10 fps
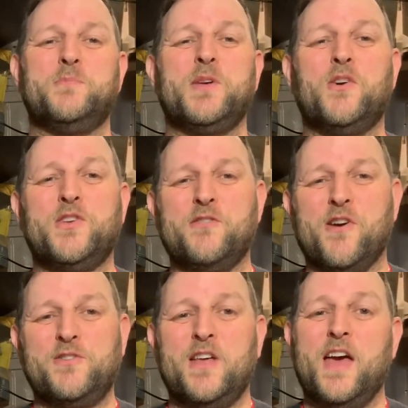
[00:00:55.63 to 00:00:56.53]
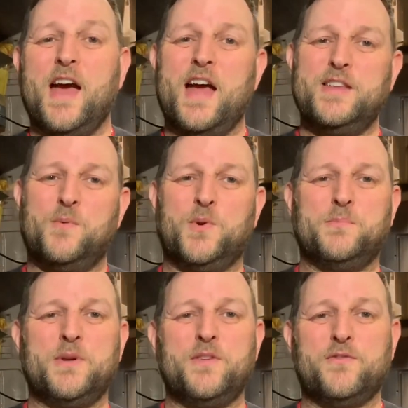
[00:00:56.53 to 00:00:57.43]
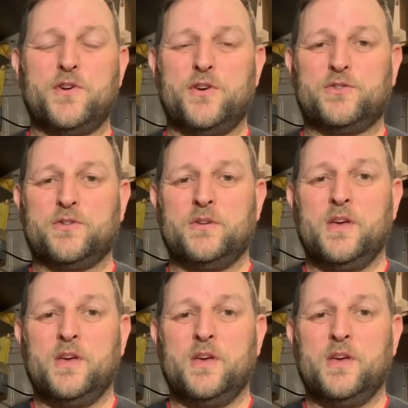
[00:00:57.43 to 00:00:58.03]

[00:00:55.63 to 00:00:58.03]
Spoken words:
be on your own, and you wouldn't be the first.